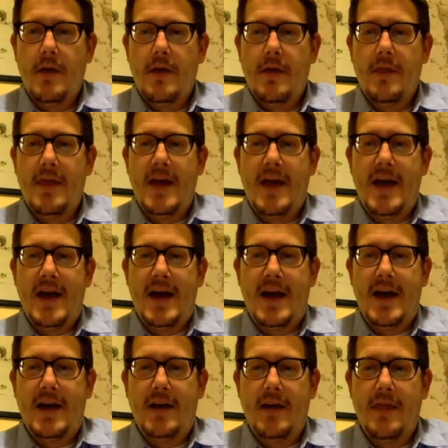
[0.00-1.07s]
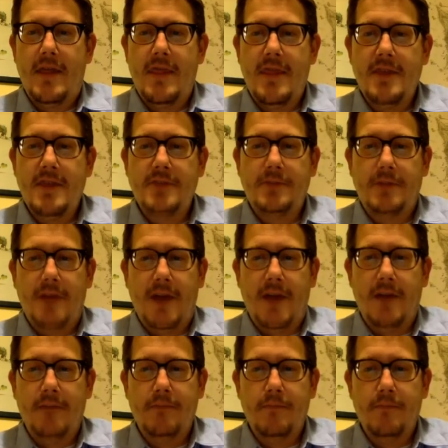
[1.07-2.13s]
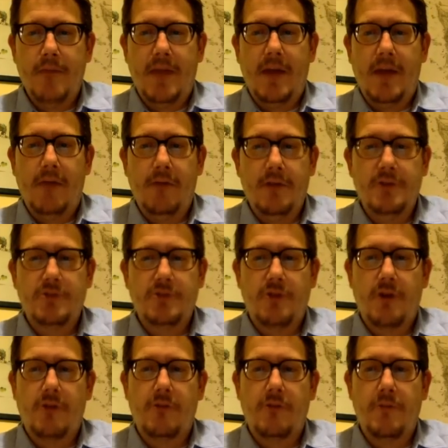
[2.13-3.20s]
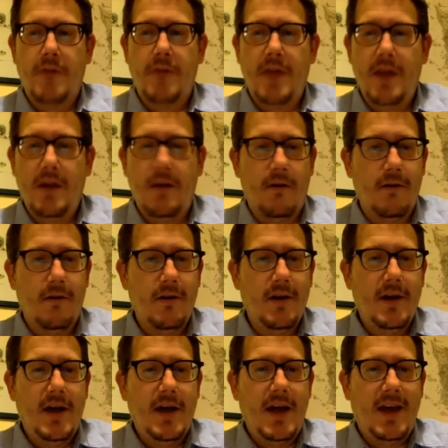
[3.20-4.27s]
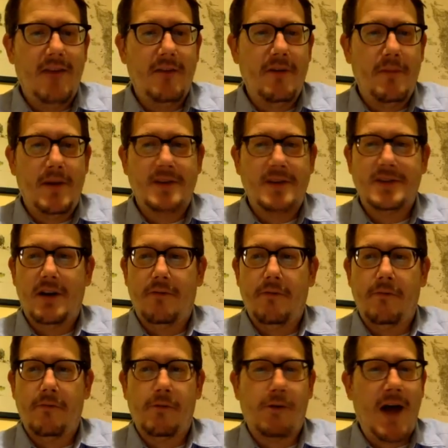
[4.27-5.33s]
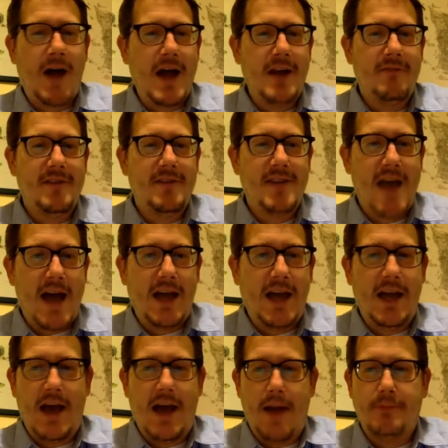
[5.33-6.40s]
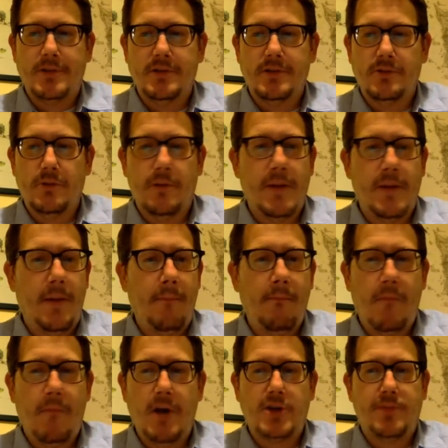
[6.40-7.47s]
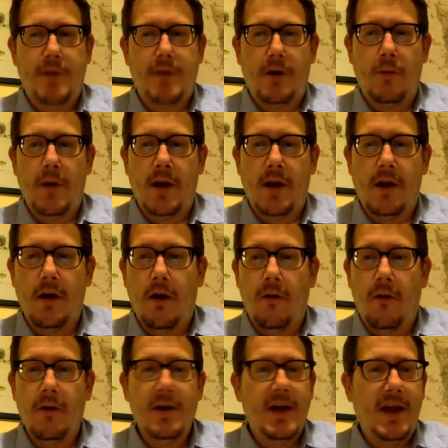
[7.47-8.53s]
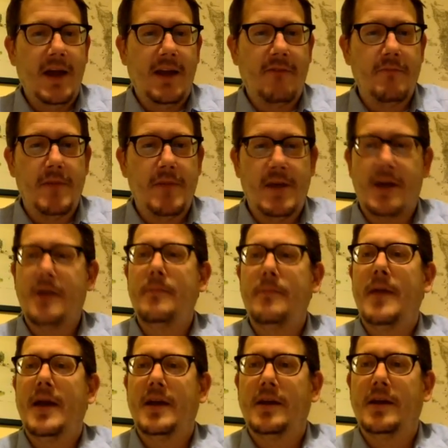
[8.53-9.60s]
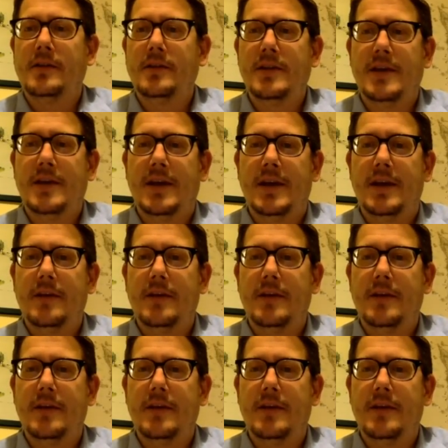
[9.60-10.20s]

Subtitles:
that this play, making a really strong group here, and giving myself a variety of attacking options would have been a much better way to go and giving me a commanding lead.